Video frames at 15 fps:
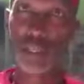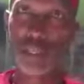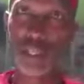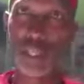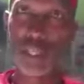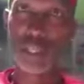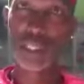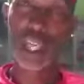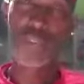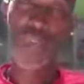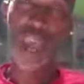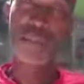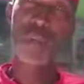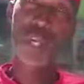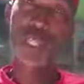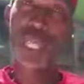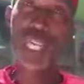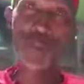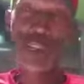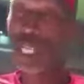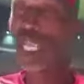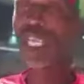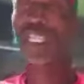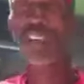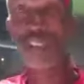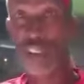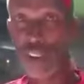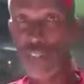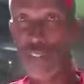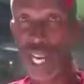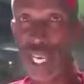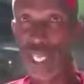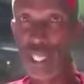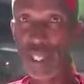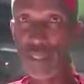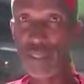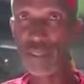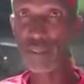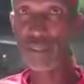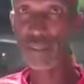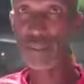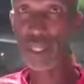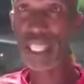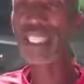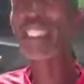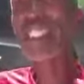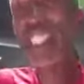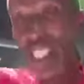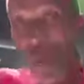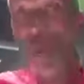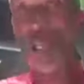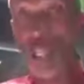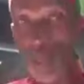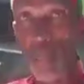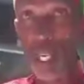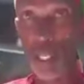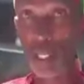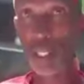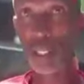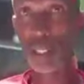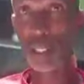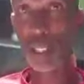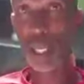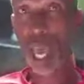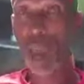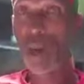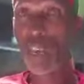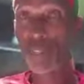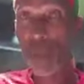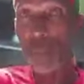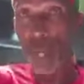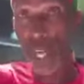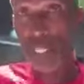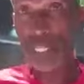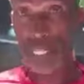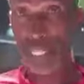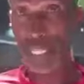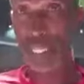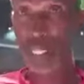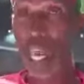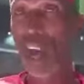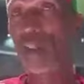yeah. So if you have blood clot, drink a lot of vervine. Mm-hmm. It thin out the blood. And if your blood thin, no, you have